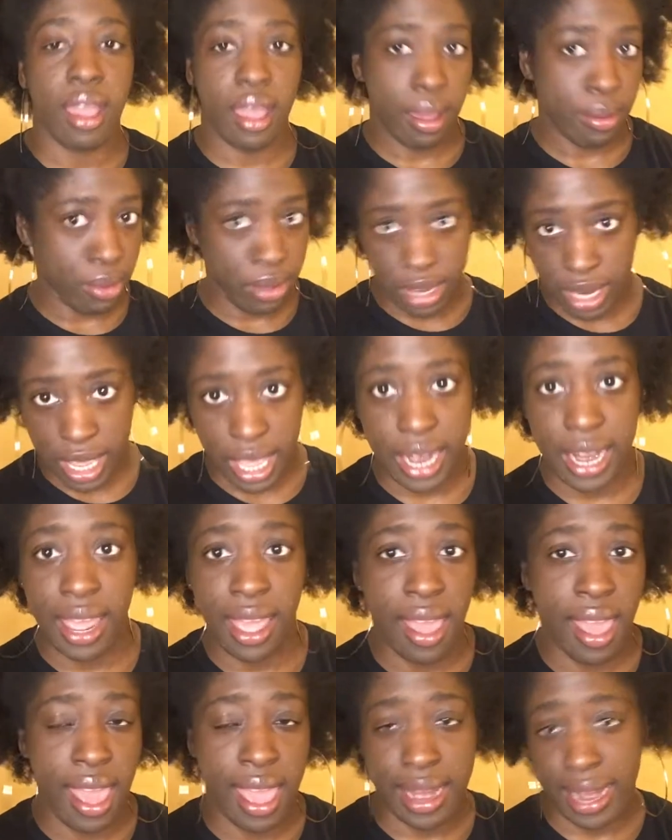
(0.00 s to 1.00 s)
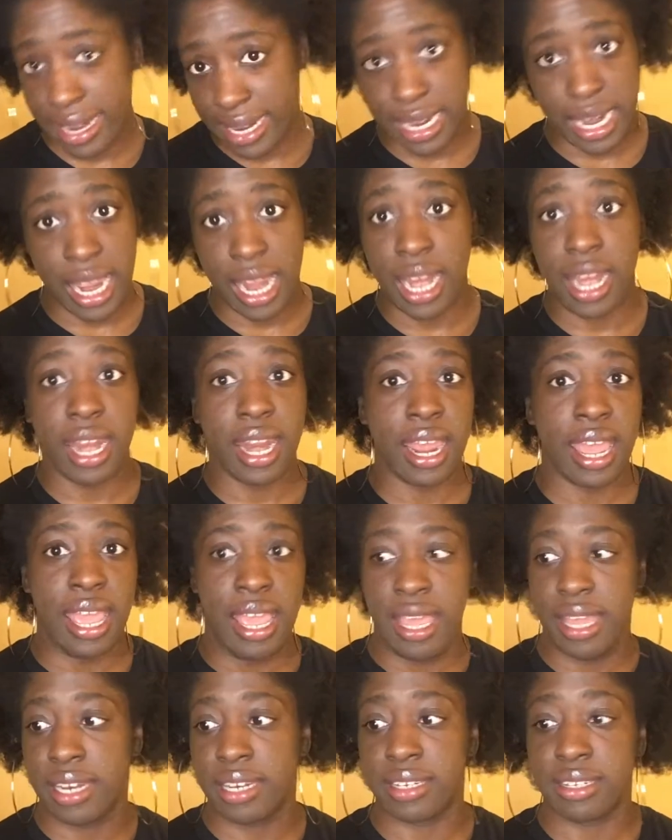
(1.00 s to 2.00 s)
I'm gonna get it, and I did,
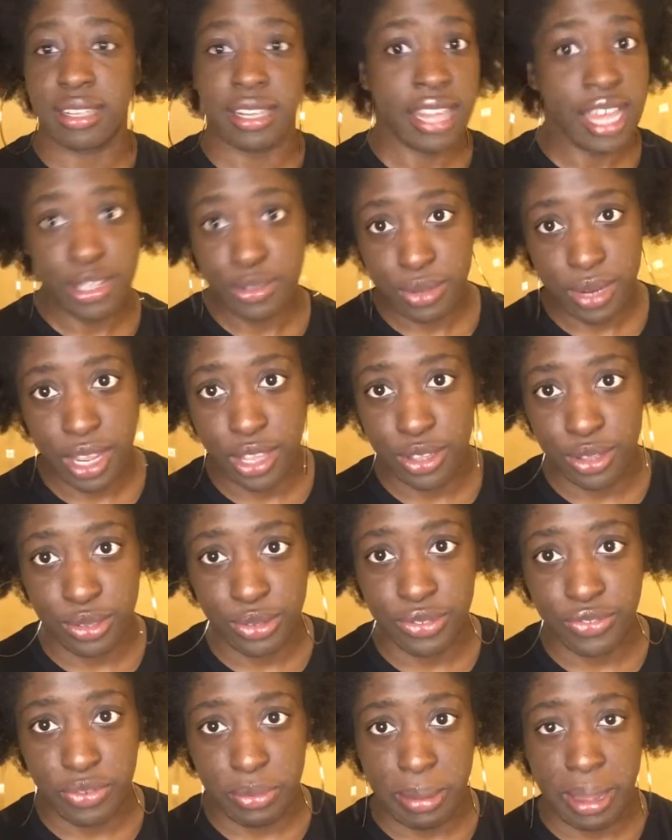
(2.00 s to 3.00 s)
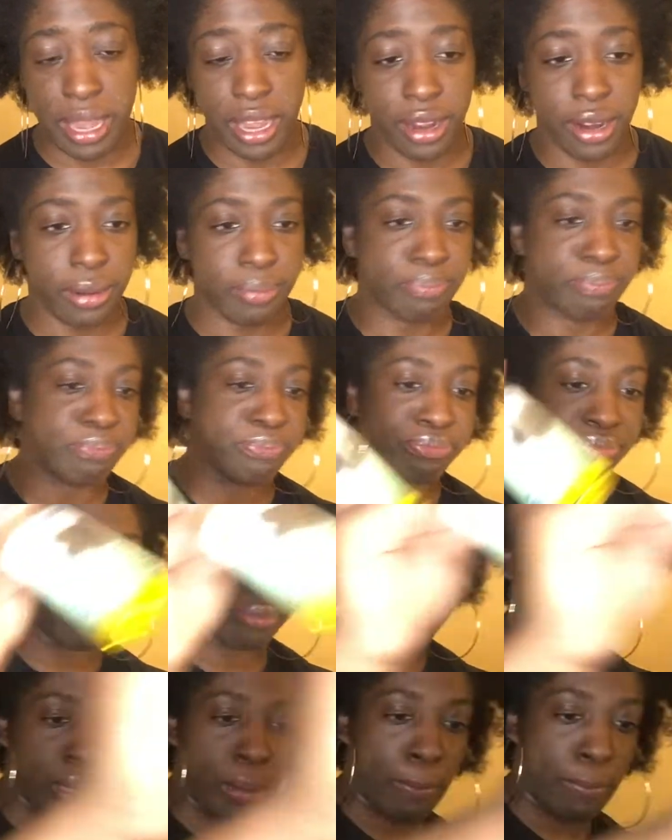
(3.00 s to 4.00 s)
and that's what I use for my hair.
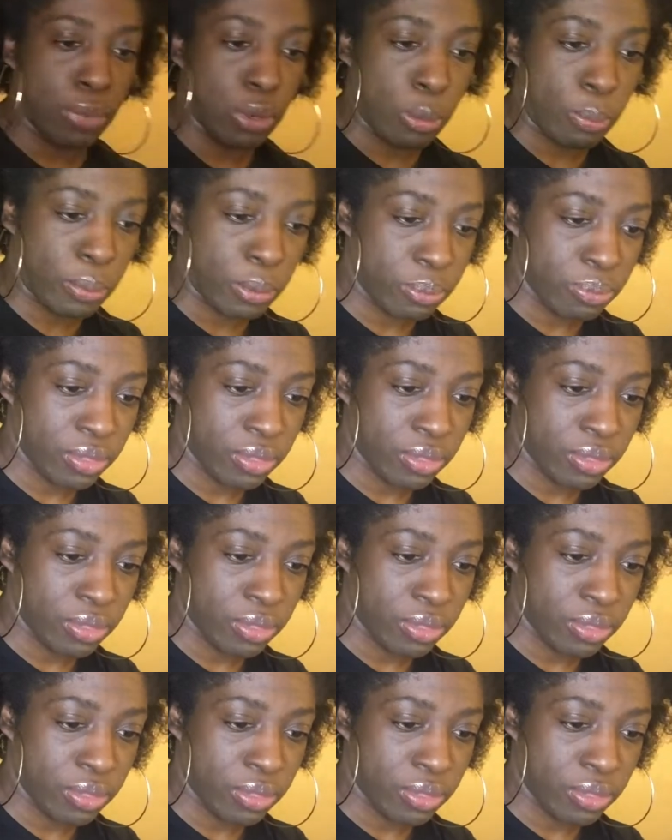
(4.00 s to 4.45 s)
Boop.